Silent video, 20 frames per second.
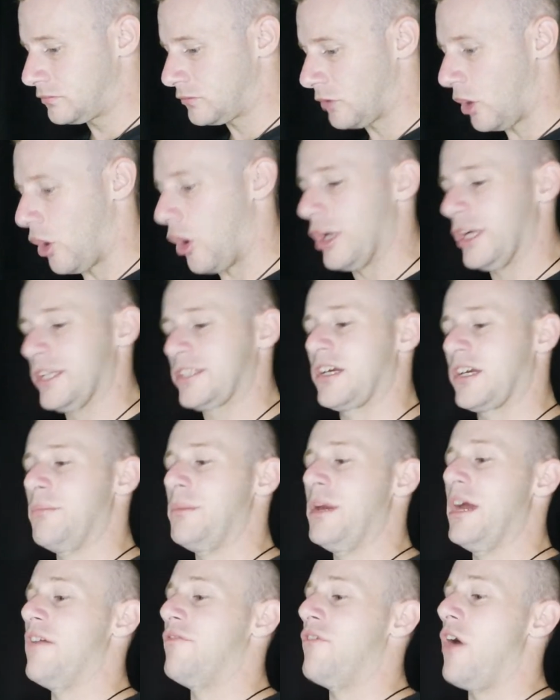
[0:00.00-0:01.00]
Or this could be
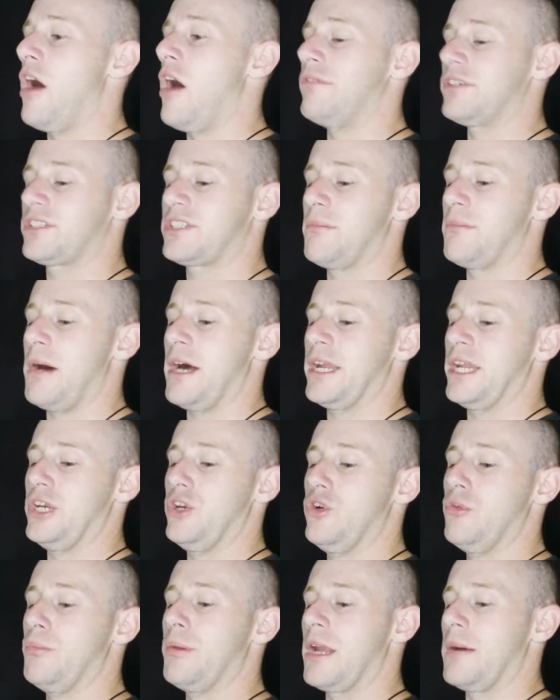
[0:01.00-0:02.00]
involving somebody
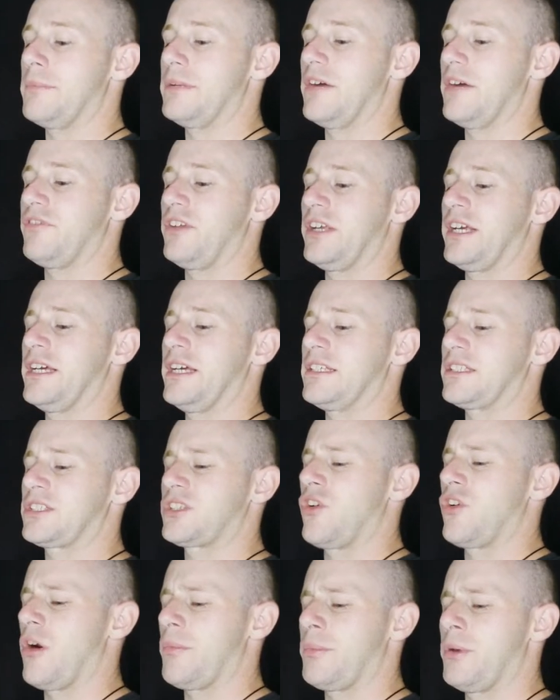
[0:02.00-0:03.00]
new, but I'm definitely getting,
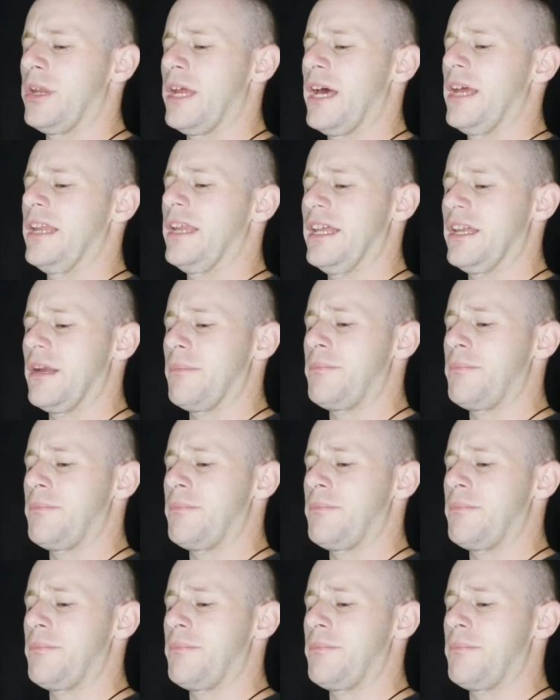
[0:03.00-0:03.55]
Scorpio, that in the